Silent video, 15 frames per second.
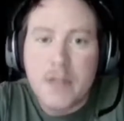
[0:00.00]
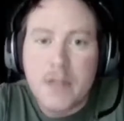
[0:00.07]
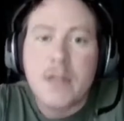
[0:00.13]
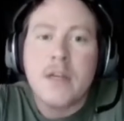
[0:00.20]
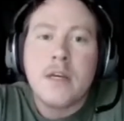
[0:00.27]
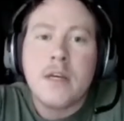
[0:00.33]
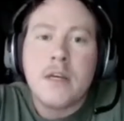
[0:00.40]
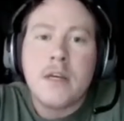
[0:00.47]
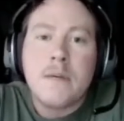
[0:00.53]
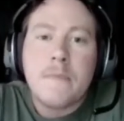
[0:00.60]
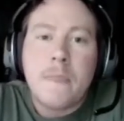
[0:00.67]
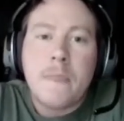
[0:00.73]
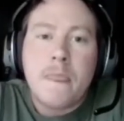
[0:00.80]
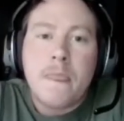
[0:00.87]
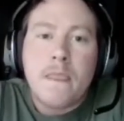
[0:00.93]

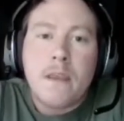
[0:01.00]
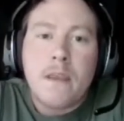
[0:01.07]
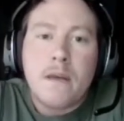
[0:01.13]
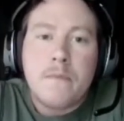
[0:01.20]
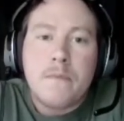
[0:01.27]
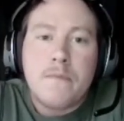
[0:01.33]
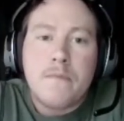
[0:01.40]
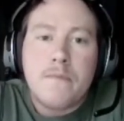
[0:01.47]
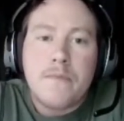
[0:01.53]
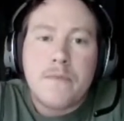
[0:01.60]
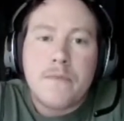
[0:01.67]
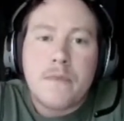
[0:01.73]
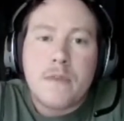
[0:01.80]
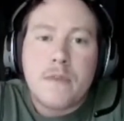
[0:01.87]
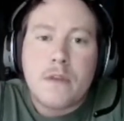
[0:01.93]

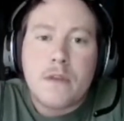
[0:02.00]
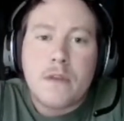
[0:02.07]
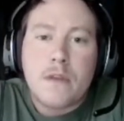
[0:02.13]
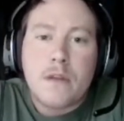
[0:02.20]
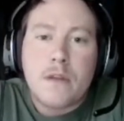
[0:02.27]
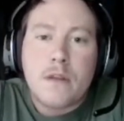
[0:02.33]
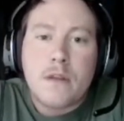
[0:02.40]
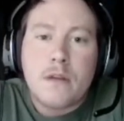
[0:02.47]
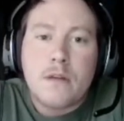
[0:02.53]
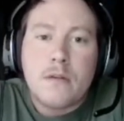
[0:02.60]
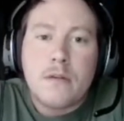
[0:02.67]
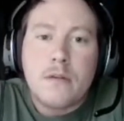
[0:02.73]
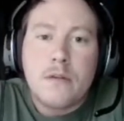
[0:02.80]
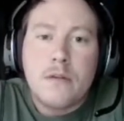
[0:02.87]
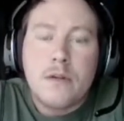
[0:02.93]

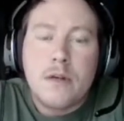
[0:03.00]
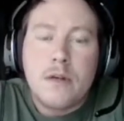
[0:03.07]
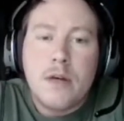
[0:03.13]
Nobody speaks.